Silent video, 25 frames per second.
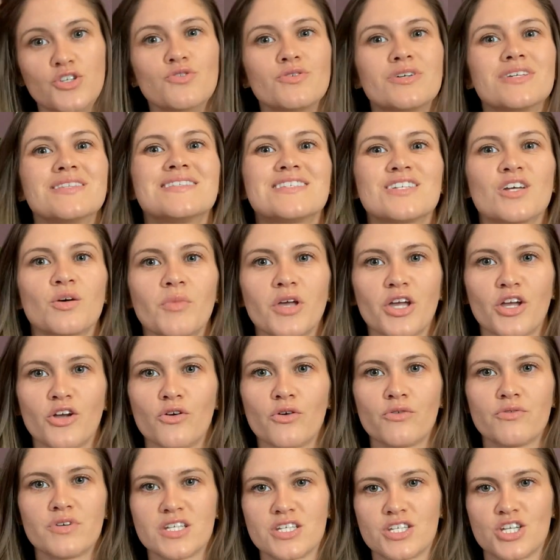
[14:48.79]
You can still make
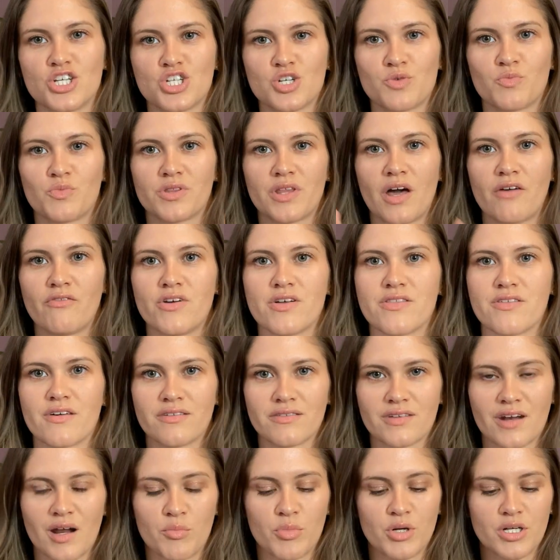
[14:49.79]
your own decision with
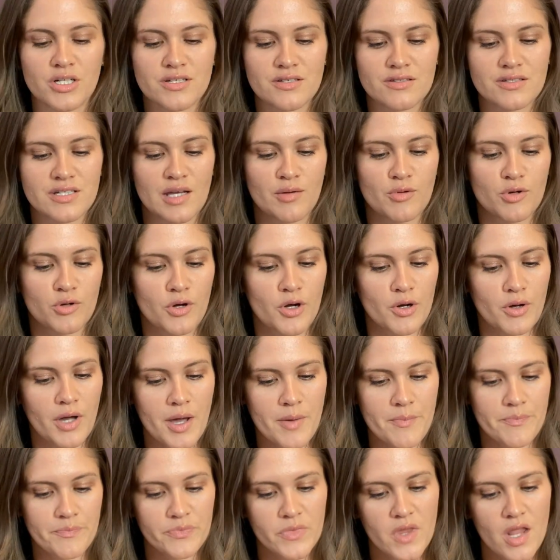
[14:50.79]
everything that I bring to the table, okay?